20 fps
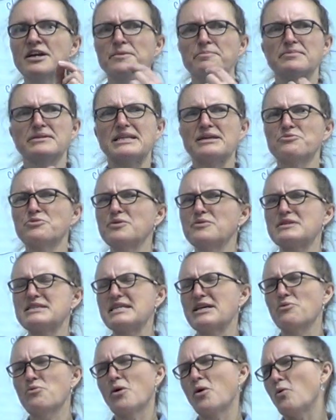But then we would say,
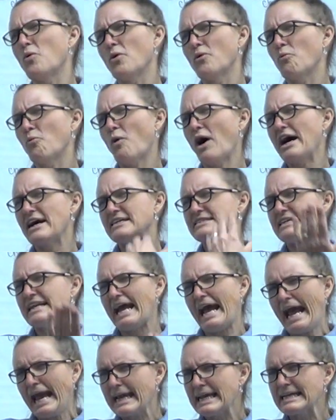well, why is it
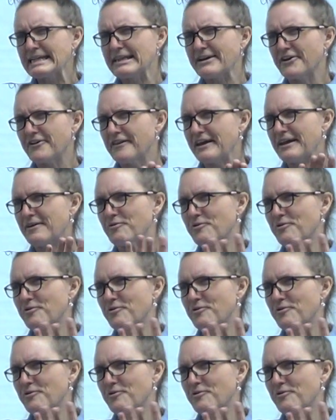hanging there then?